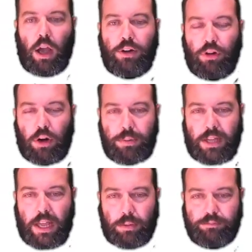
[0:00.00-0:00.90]
I draw up a
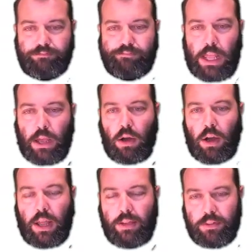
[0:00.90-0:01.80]
table. Now
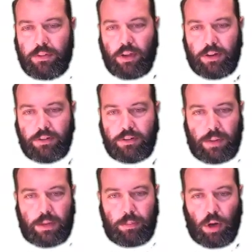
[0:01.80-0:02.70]
I have decided to
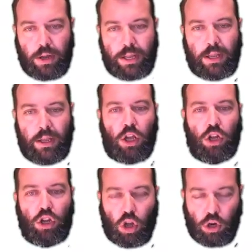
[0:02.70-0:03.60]
make my
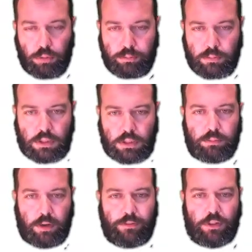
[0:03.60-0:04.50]
columns
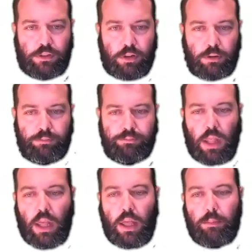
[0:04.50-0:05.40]
my first throw,
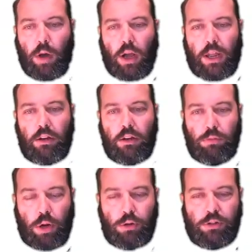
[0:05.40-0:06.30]
my
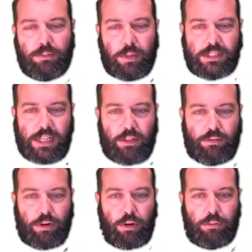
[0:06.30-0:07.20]
rows my second
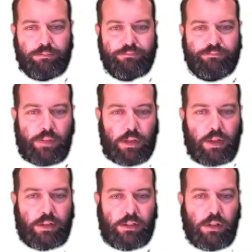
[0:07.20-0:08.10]
throw.
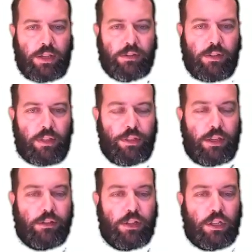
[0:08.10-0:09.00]
Okay, so these are the
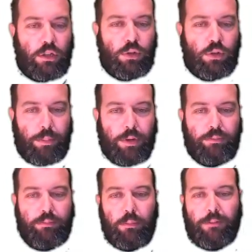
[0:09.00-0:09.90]
things that could
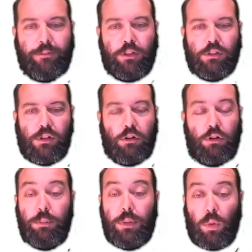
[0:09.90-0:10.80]
happen. My first throw
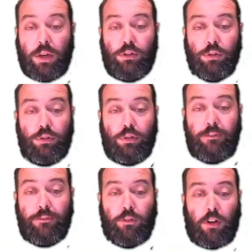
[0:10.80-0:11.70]
could be a 1, 2,
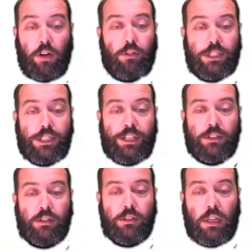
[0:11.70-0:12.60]
3, 4, 5 or a
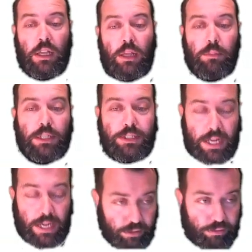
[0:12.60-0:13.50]
6. My
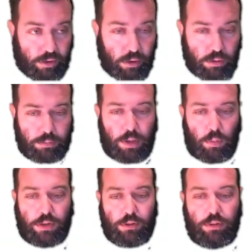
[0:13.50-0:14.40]
second throw could be a
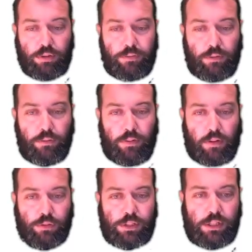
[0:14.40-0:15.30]
1, 2, 3, 4,
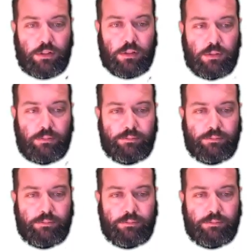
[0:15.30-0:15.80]
5 or 6.